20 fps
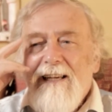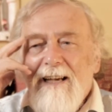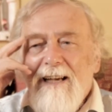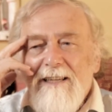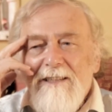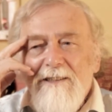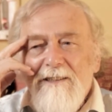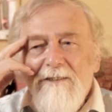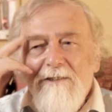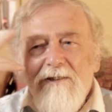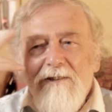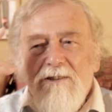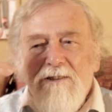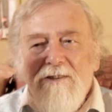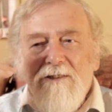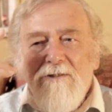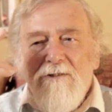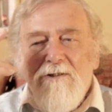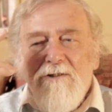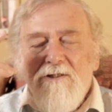And
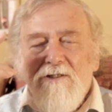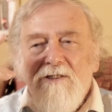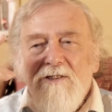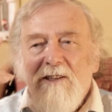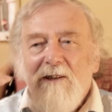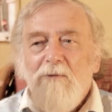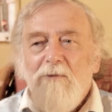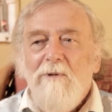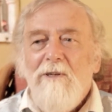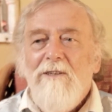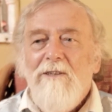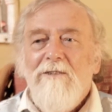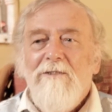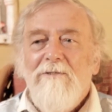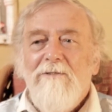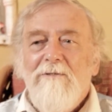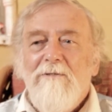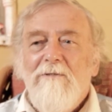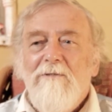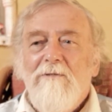you just think,
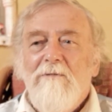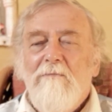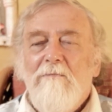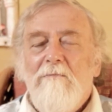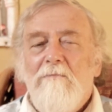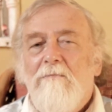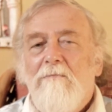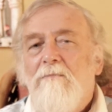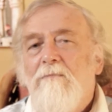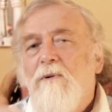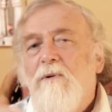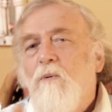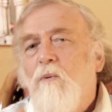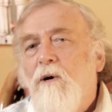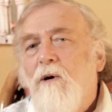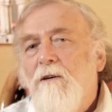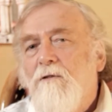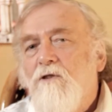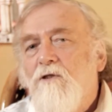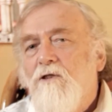well, my
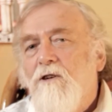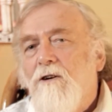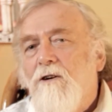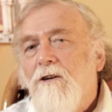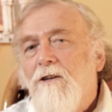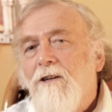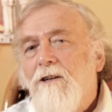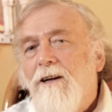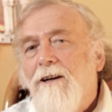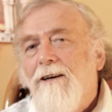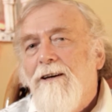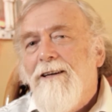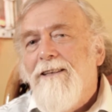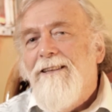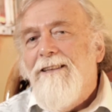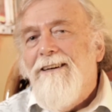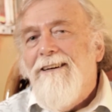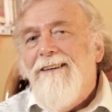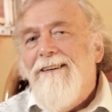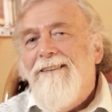wife's not going to like
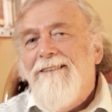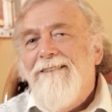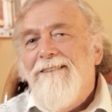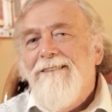that.